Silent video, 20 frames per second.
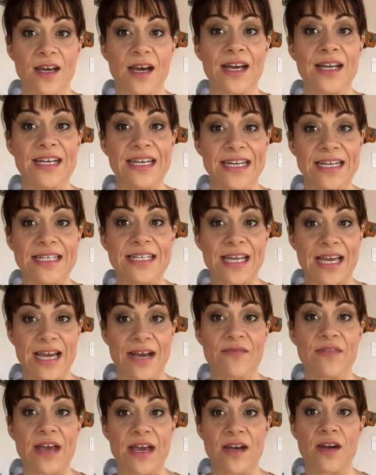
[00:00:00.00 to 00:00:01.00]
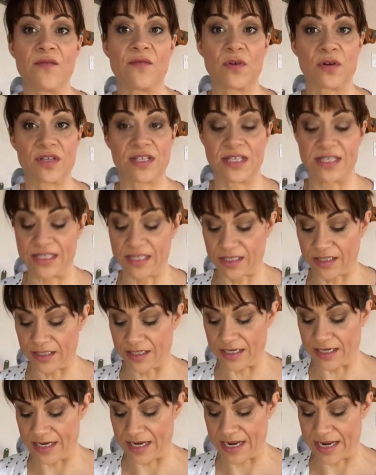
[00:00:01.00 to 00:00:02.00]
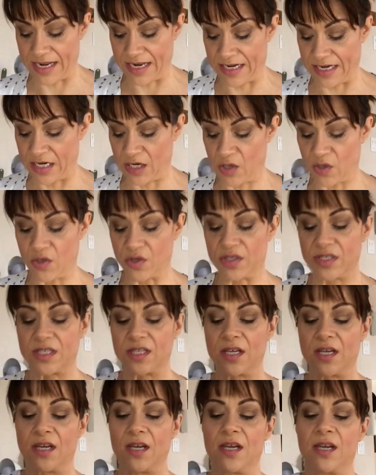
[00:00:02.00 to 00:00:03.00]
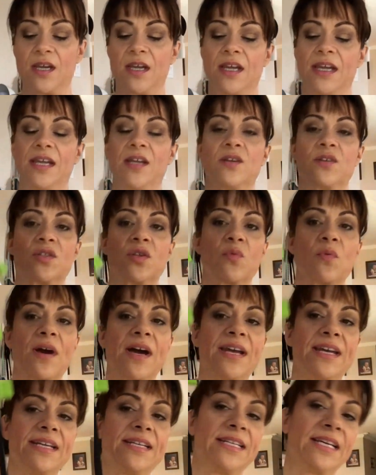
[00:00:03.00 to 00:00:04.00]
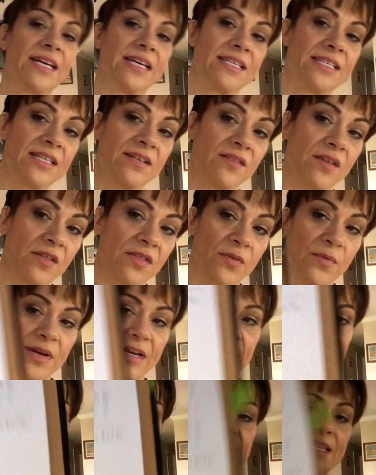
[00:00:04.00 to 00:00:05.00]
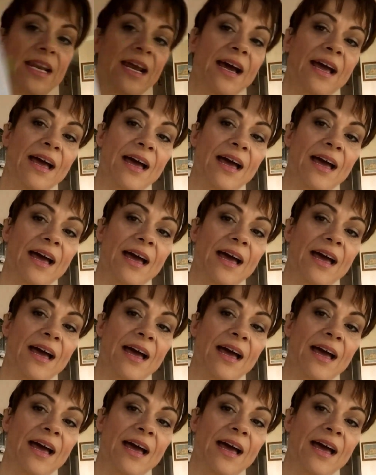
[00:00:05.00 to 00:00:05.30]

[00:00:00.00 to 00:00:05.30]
I need to have that versatility. And here's the writing test of the 3 inks that I